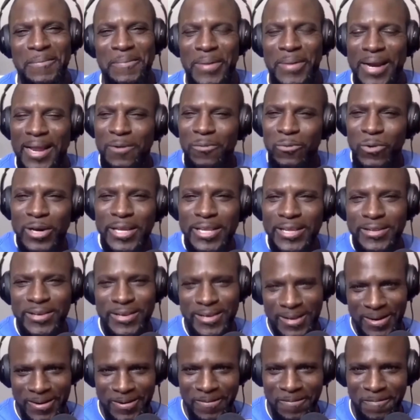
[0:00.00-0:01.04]
But I want you to
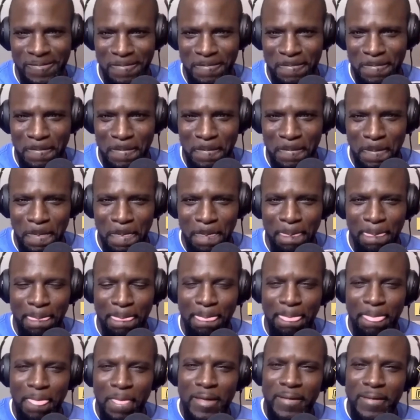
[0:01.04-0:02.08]
know
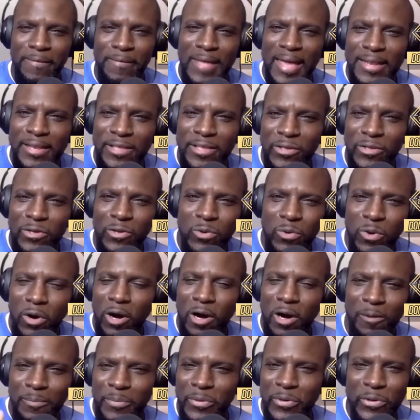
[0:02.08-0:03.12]
that you
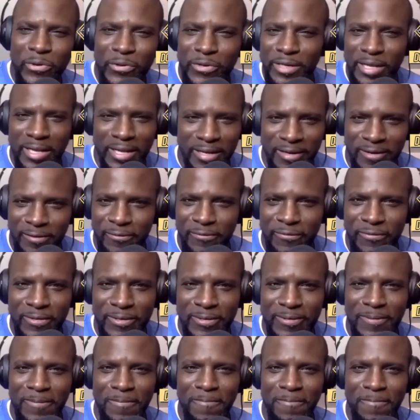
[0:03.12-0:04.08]
are pure love.